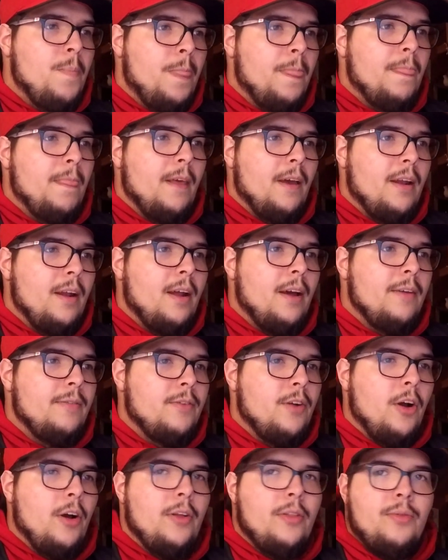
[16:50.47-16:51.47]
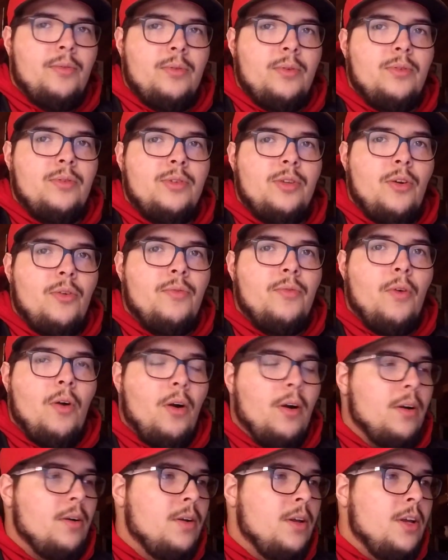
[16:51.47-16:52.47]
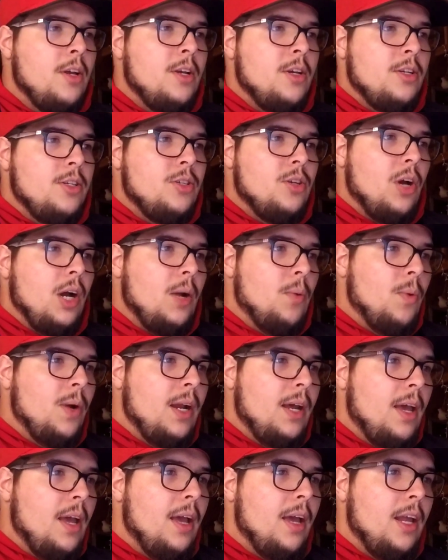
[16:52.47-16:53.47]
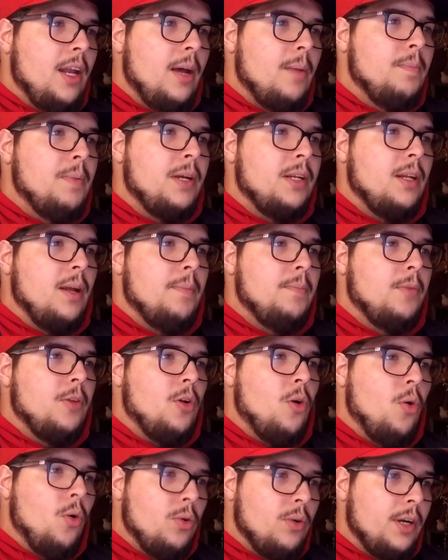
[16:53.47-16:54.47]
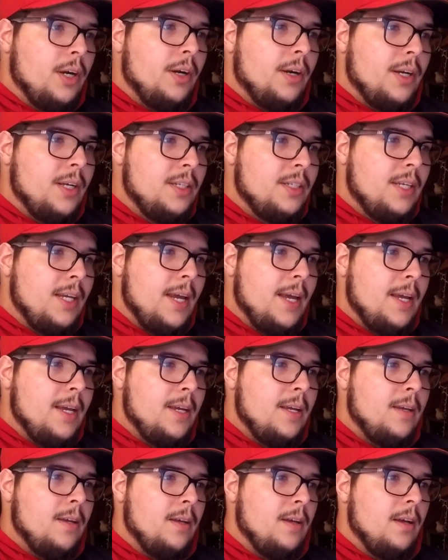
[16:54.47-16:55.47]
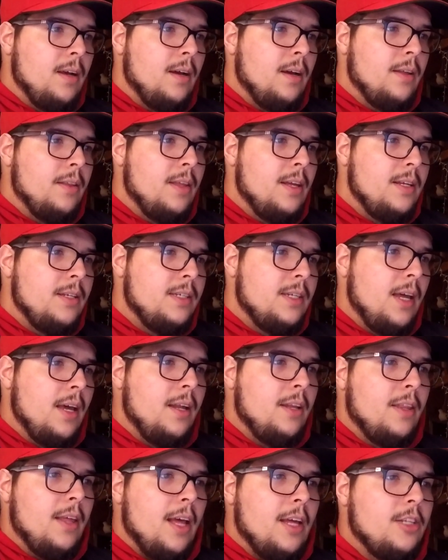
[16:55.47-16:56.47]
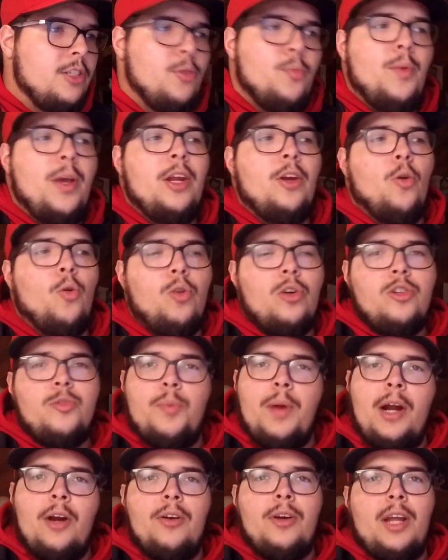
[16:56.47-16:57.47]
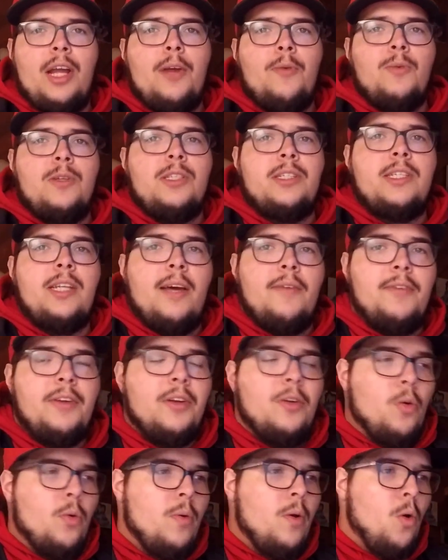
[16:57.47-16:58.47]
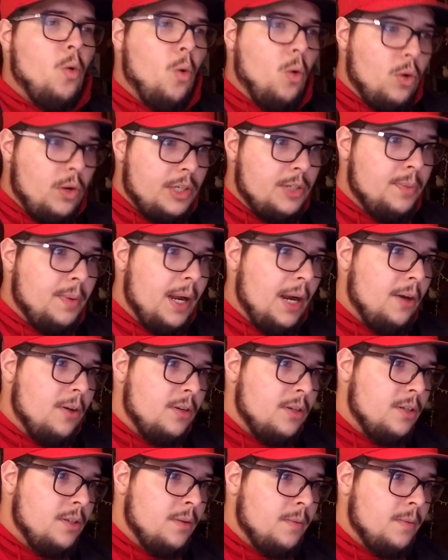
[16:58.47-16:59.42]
that I've gone through so far. So I went ahead, I picked up the cold air intake. They said the estimated horsepower gain was 7 horsepower.